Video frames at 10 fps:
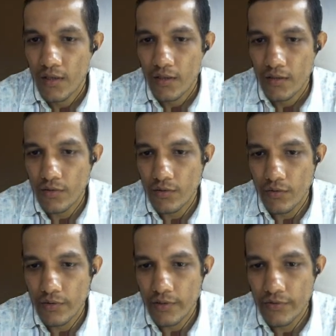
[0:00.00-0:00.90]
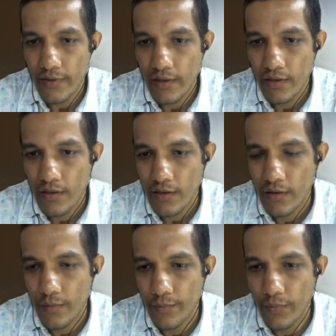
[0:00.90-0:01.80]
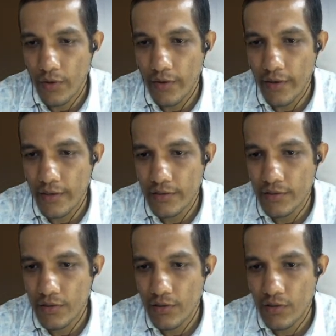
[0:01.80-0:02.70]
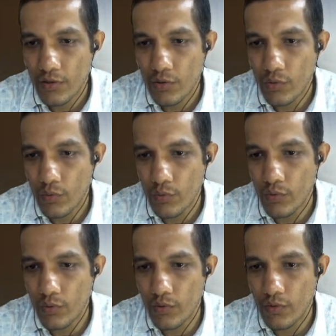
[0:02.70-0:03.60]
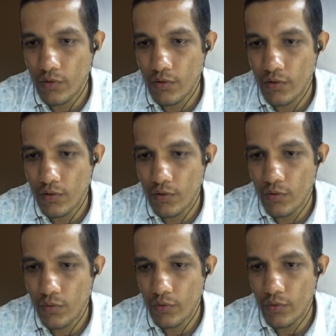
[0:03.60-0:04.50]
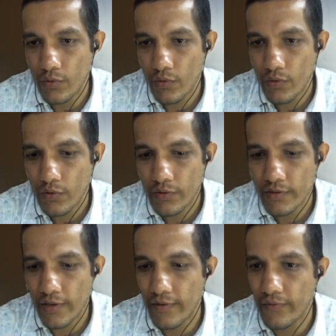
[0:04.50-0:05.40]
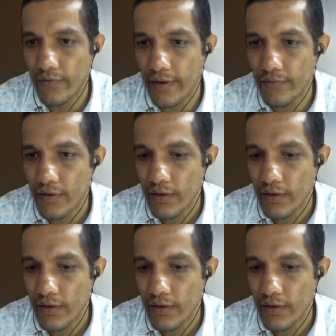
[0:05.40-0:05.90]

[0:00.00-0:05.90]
So this one 0.2275